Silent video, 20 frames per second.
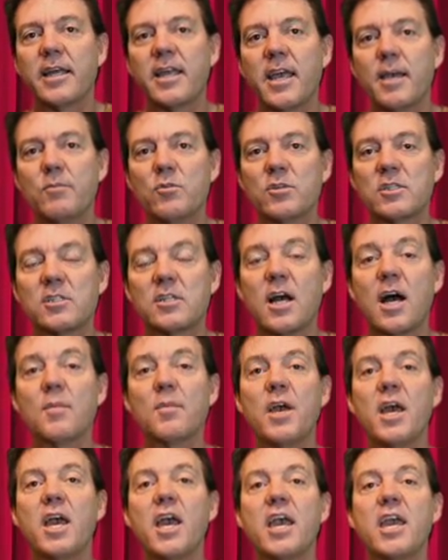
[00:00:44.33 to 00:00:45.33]
came to a stop.
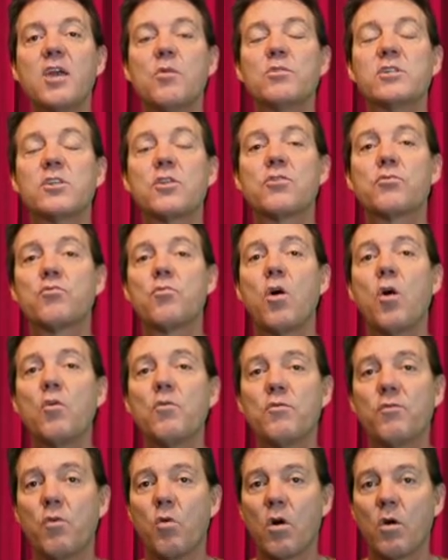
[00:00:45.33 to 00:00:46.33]
He was thrown
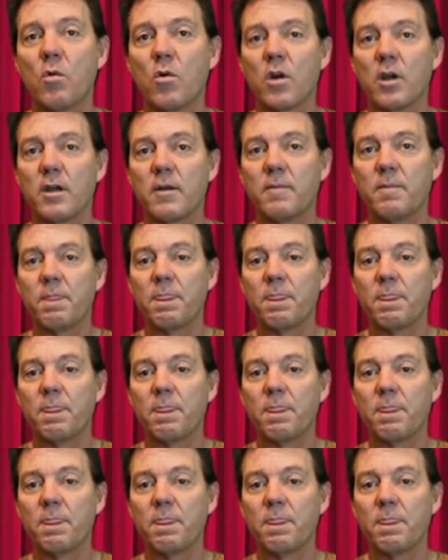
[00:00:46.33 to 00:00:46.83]
forward